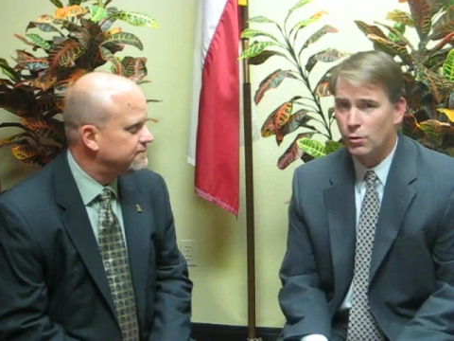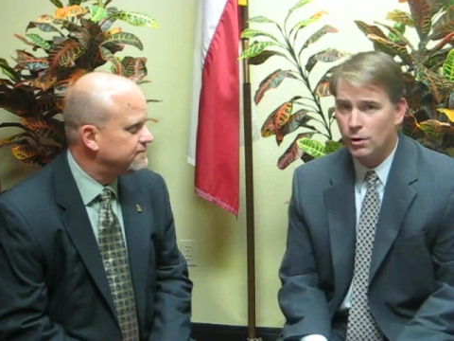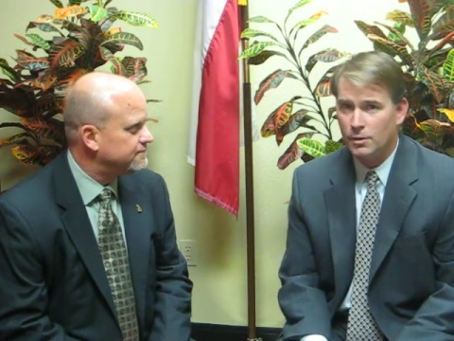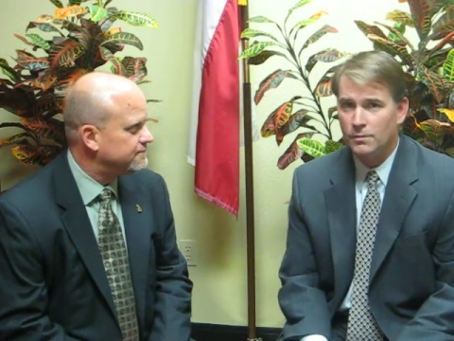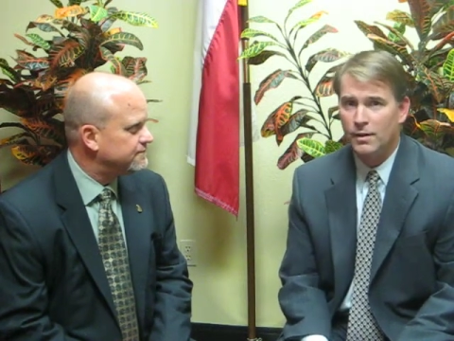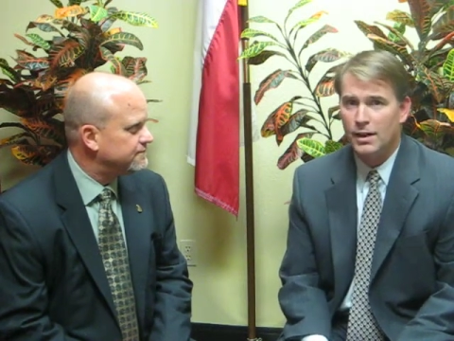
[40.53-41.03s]

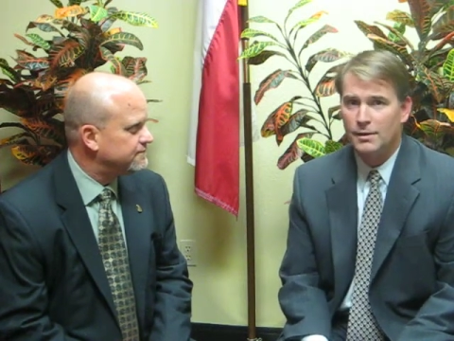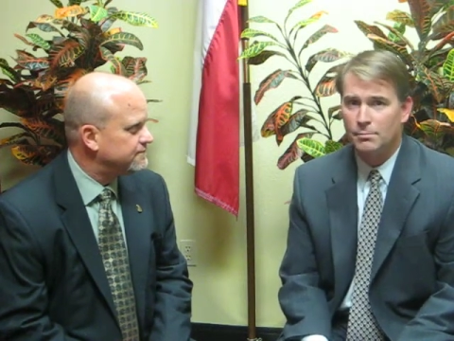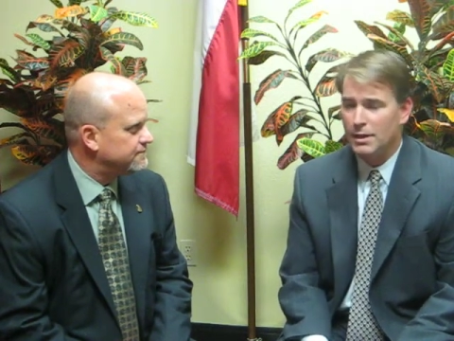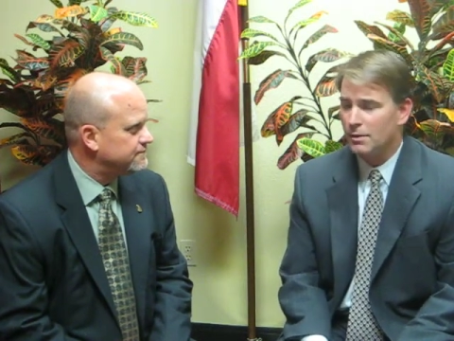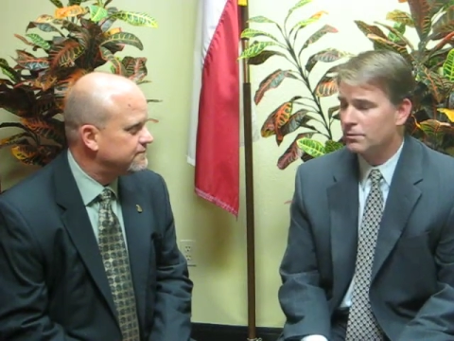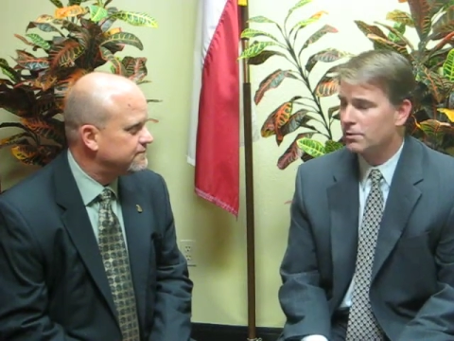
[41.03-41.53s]
Speaker 1: qualified
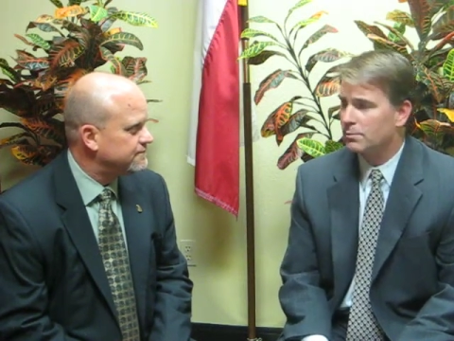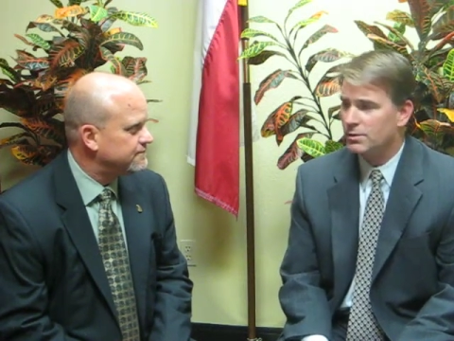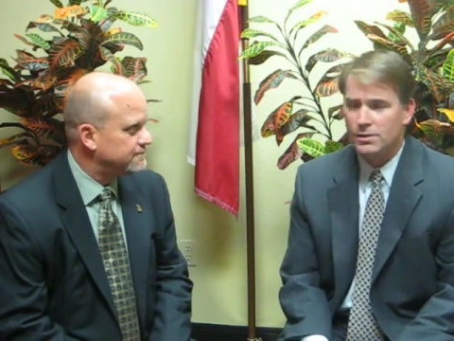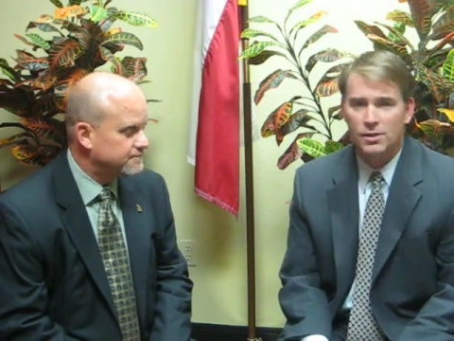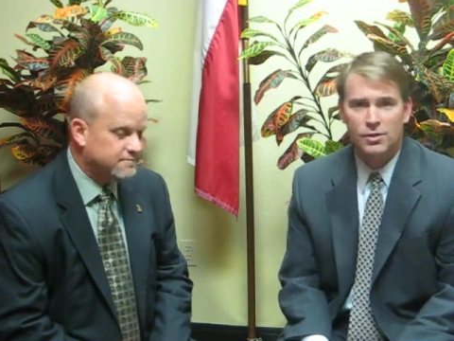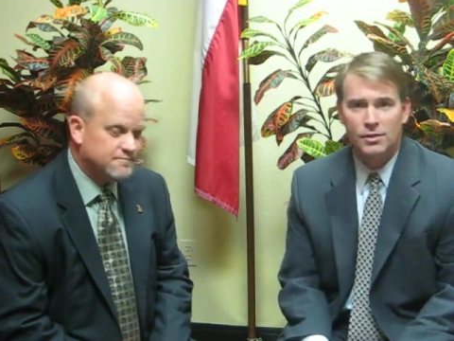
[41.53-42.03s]
man for the
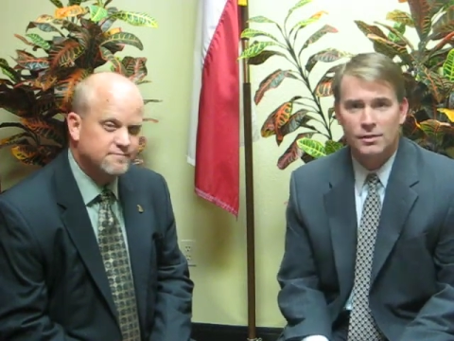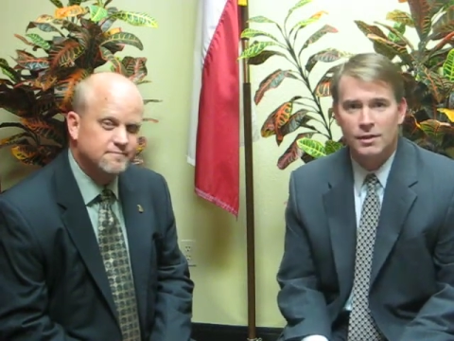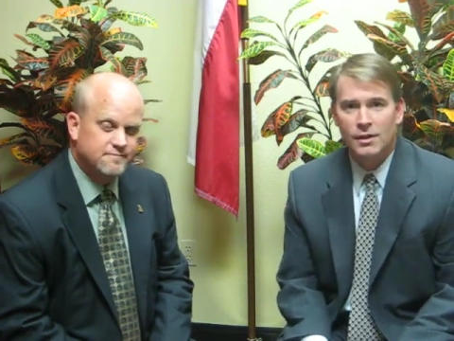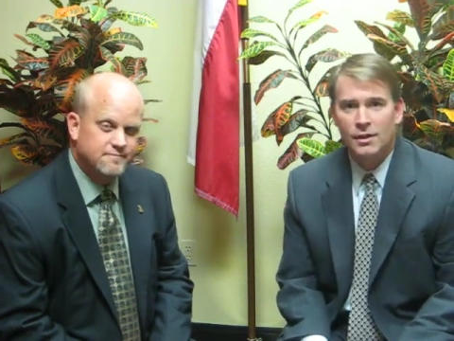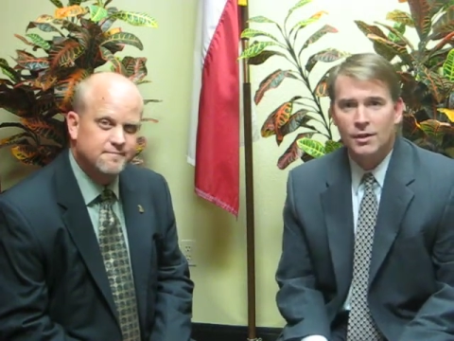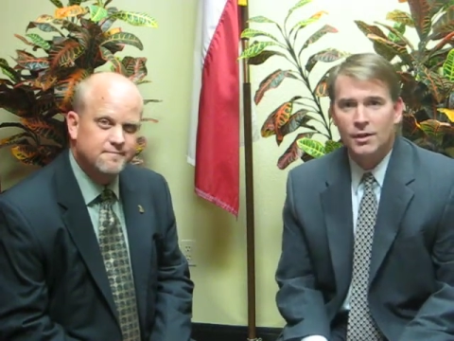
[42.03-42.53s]
position.
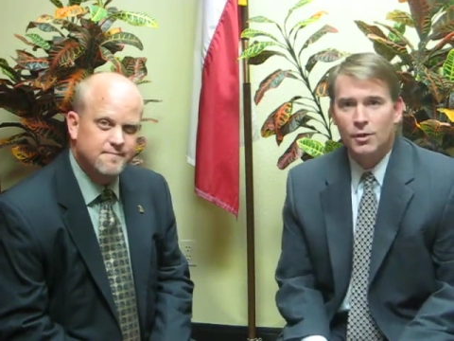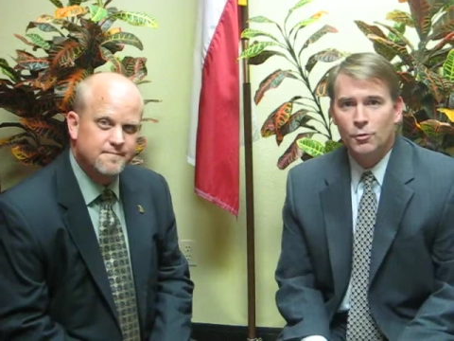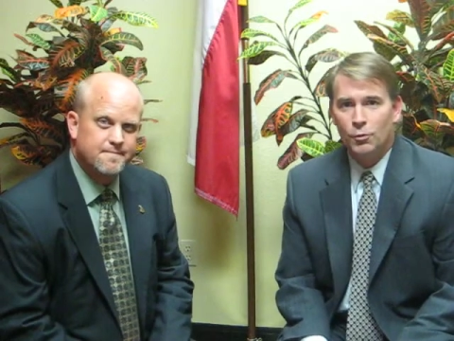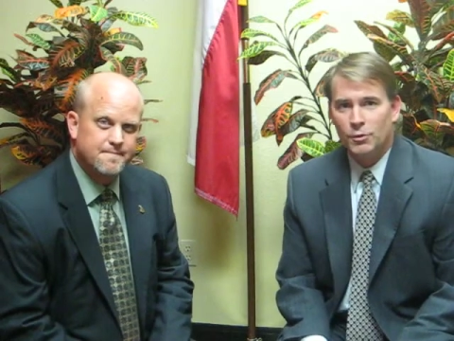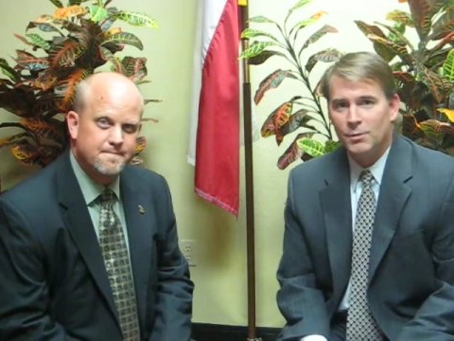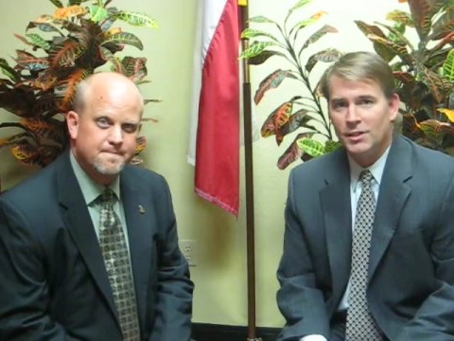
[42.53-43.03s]

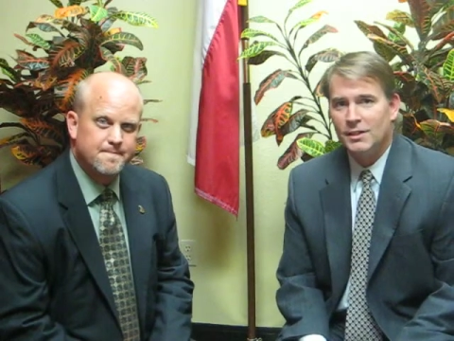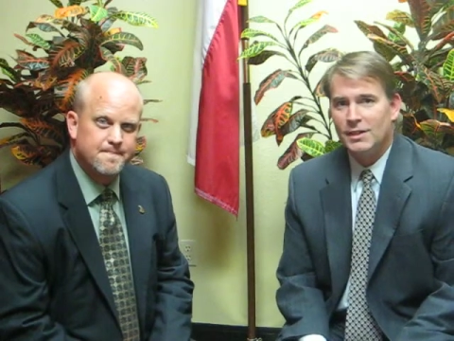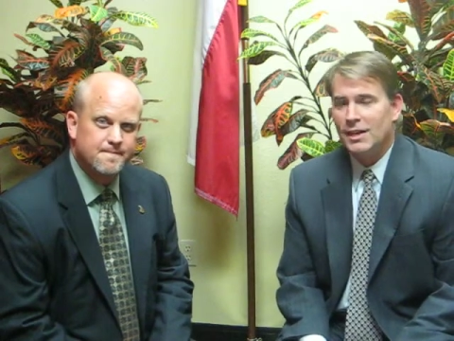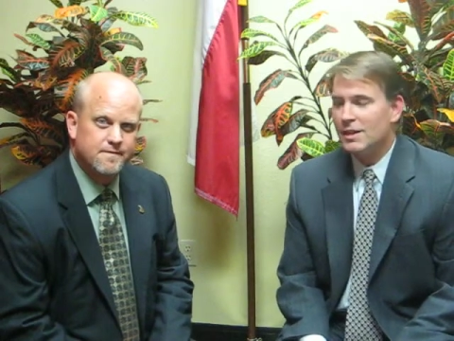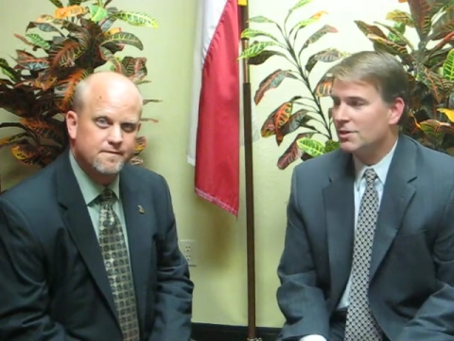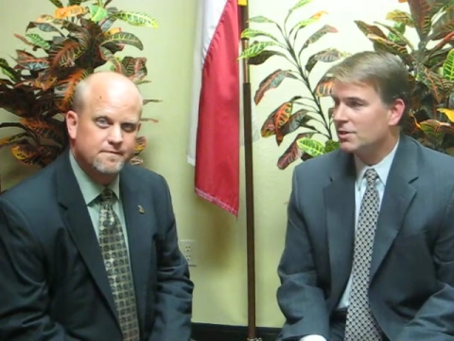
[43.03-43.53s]
With me
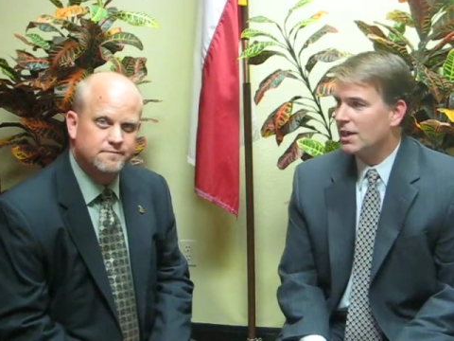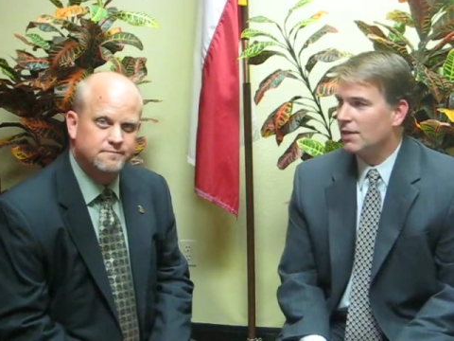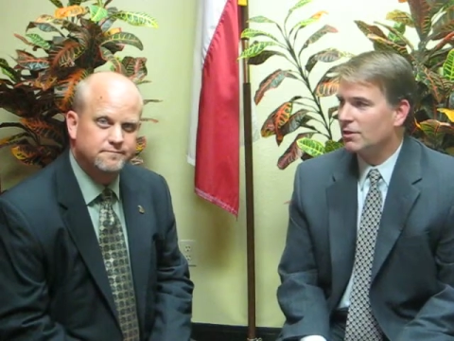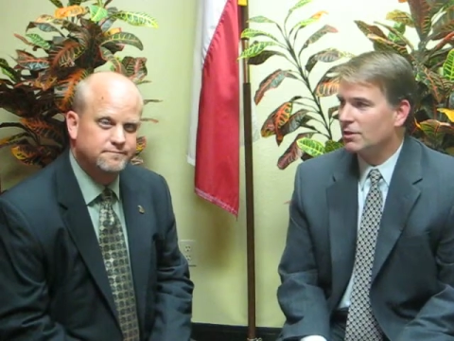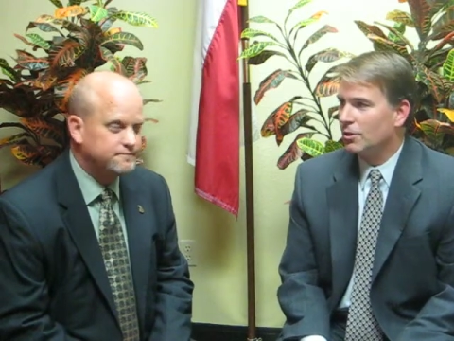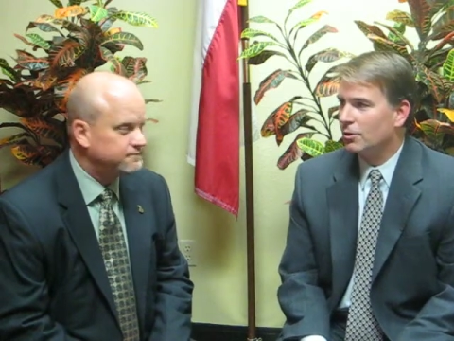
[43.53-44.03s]
today is
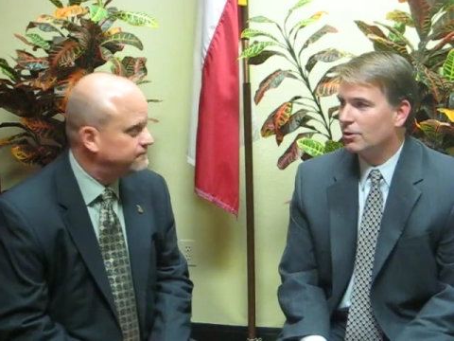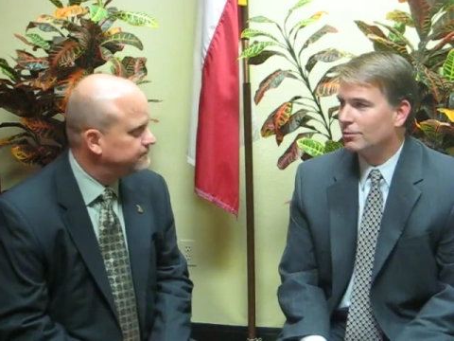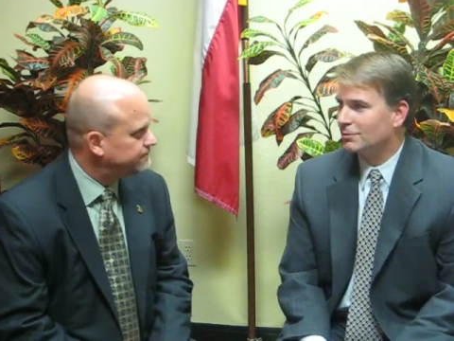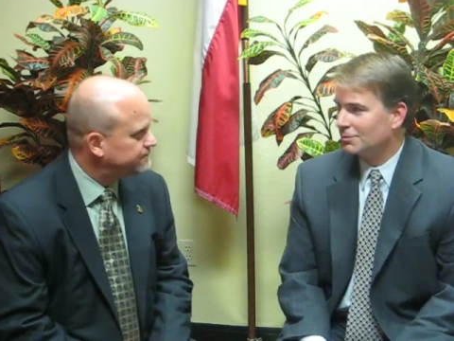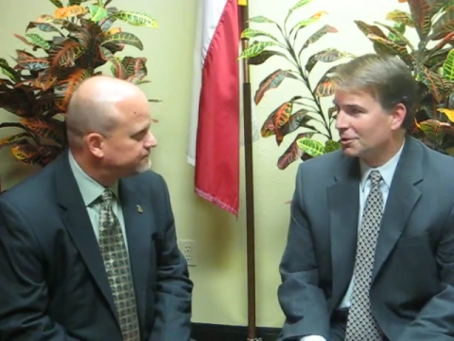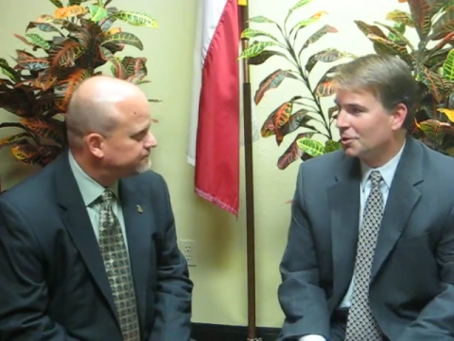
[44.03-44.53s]
Kevin Cole.
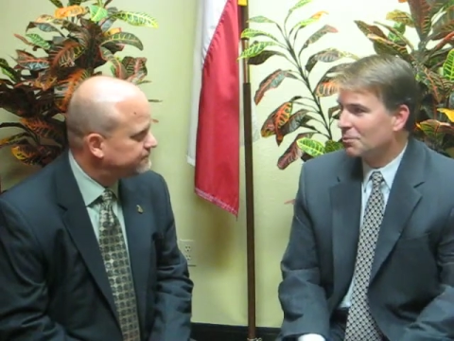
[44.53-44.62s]
Hello,